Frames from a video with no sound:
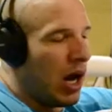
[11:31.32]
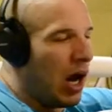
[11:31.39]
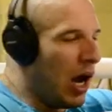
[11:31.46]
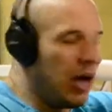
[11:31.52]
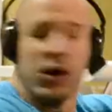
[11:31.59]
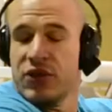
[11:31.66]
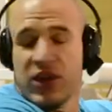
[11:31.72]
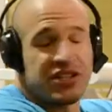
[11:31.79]
I
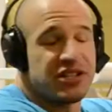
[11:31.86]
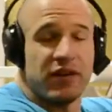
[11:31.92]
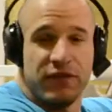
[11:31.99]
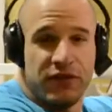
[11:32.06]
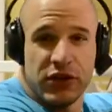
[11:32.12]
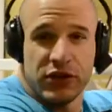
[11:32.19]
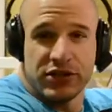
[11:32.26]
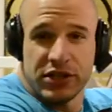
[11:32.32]
know that's
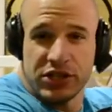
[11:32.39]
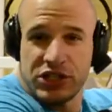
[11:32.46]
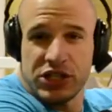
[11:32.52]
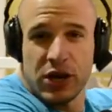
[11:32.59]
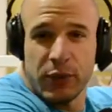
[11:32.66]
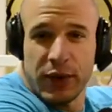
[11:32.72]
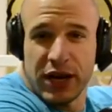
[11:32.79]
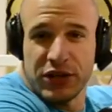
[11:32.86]
confusing as
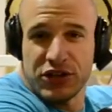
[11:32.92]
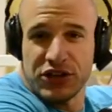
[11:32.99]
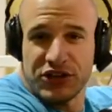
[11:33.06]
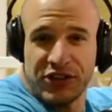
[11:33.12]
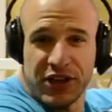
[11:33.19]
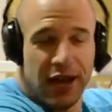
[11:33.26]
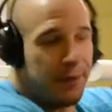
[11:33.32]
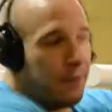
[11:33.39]
shit what I just
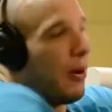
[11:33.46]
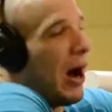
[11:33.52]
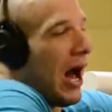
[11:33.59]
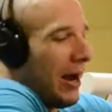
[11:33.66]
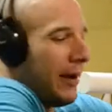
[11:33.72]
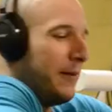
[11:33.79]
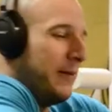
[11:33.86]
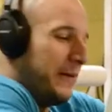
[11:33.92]
said,
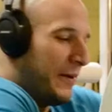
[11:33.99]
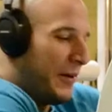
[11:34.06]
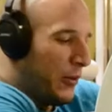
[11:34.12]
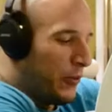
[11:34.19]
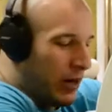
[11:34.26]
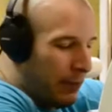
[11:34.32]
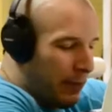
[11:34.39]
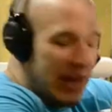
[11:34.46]
but
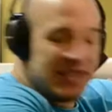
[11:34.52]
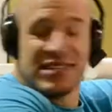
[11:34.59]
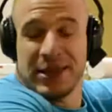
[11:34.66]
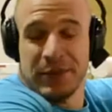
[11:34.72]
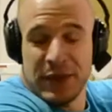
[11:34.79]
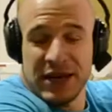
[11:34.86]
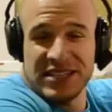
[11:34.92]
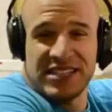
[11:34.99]
what it basically
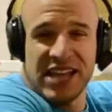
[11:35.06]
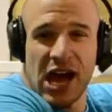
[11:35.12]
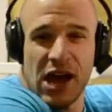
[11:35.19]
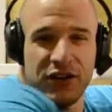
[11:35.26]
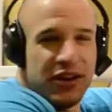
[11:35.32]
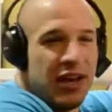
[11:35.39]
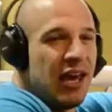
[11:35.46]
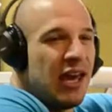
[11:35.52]
means
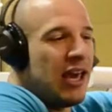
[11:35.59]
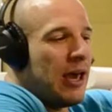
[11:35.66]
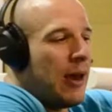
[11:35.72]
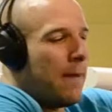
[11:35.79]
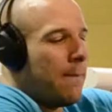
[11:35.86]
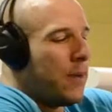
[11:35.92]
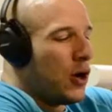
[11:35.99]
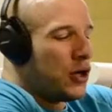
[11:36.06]
down,
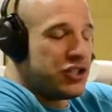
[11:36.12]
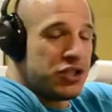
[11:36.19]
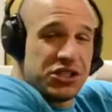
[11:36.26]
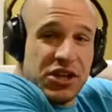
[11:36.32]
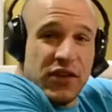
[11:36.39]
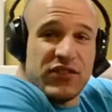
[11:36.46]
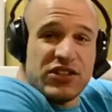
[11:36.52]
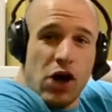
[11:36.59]
push
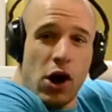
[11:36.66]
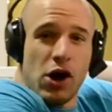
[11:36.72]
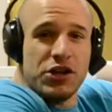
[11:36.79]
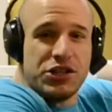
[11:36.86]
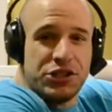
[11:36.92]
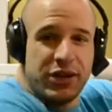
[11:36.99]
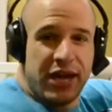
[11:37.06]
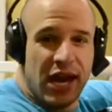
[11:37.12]
yourself as hard
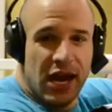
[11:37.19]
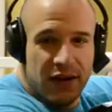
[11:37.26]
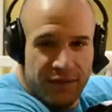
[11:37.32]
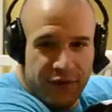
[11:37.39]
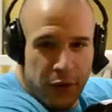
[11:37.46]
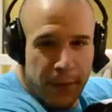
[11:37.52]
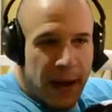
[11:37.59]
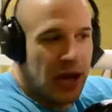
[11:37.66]
as you can
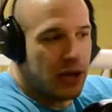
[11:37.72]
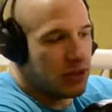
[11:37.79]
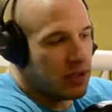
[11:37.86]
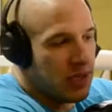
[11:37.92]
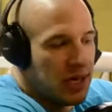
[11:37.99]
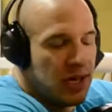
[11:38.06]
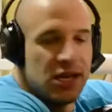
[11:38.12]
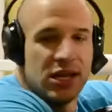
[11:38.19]
for
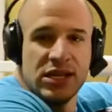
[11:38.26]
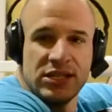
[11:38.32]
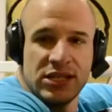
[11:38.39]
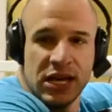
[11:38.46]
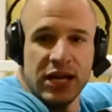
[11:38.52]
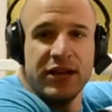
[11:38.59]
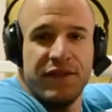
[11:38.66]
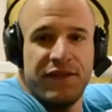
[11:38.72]
about
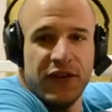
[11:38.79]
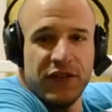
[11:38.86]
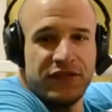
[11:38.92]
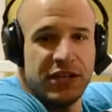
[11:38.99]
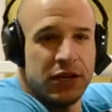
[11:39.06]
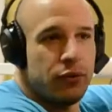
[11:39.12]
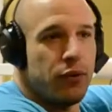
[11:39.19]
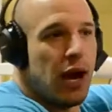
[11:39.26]
10 to
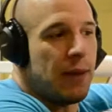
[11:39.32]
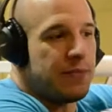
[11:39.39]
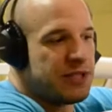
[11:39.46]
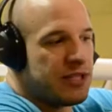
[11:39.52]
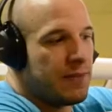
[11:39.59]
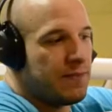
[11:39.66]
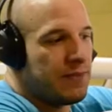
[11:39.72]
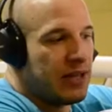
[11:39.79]
15 reps.
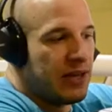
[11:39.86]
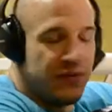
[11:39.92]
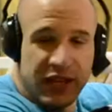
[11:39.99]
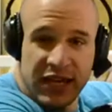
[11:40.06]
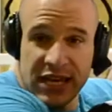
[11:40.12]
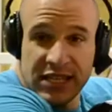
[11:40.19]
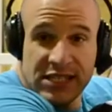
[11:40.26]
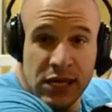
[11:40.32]
If you
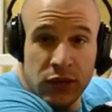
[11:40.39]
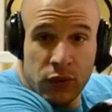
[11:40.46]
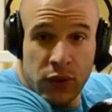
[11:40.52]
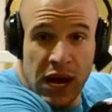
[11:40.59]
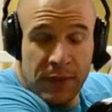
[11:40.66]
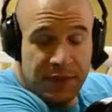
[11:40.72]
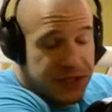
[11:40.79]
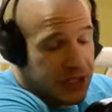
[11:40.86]
get 10
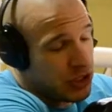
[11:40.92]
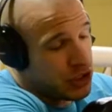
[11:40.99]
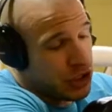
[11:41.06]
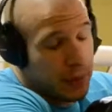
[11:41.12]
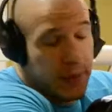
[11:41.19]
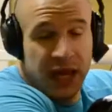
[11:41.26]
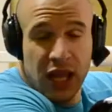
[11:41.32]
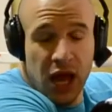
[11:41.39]
reps, it
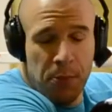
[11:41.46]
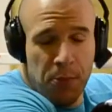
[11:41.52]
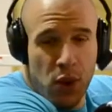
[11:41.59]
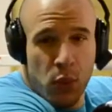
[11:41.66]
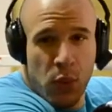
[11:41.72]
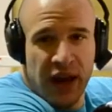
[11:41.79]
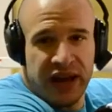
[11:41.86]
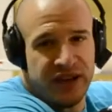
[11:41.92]
should be a lot
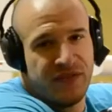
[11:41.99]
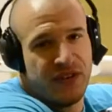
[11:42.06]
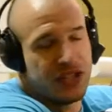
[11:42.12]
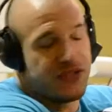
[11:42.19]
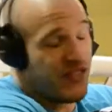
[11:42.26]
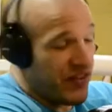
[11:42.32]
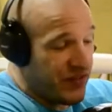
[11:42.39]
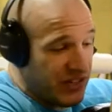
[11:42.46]
more weight. If
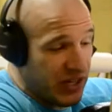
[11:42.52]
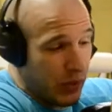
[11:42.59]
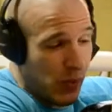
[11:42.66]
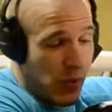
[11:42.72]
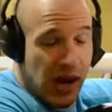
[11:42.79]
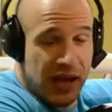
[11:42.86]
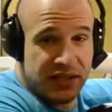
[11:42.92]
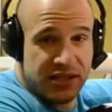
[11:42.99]
it's 15
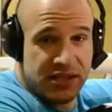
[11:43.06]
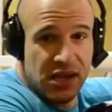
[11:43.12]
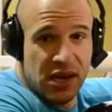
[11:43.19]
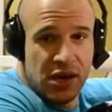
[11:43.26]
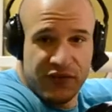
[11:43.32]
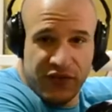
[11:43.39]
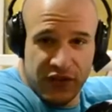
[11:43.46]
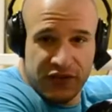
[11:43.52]
reps,
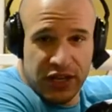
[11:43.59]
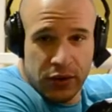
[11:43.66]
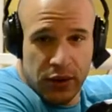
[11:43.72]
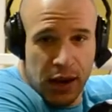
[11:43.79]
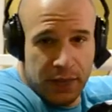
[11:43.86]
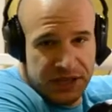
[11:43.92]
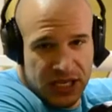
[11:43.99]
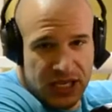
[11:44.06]
a
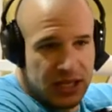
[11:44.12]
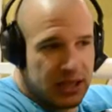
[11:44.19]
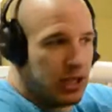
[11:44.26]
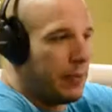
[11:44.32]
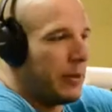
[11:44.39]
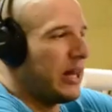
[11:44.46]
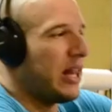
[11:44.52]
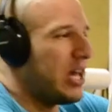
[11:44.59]

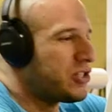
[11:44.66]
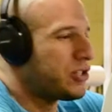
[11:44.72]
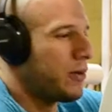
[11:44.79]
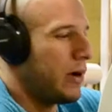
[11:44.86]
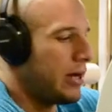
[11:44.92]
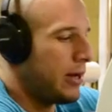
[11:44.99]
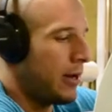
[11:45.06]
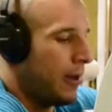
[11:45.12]
little bit less
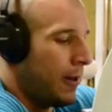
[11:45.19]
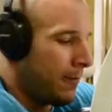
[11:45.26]
weight.